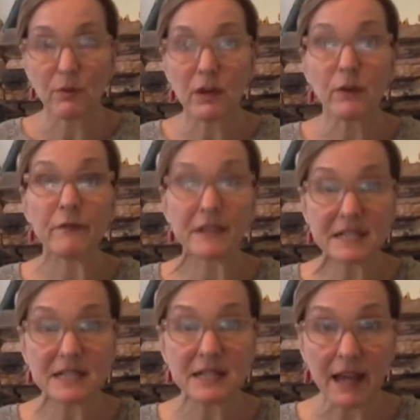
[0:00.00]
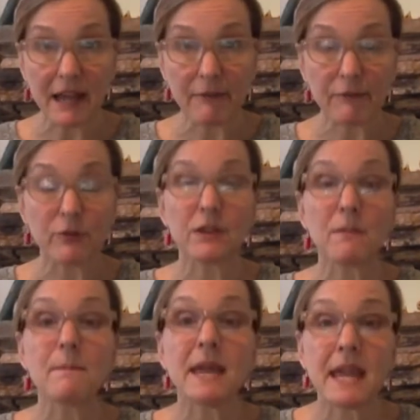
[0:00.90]
We are fixing that for the
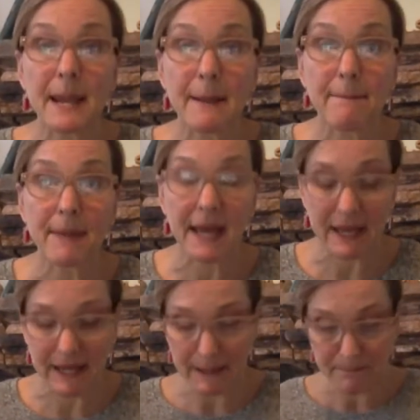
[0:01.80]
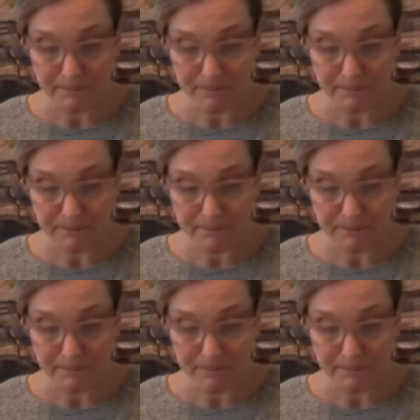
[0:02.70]
May packet.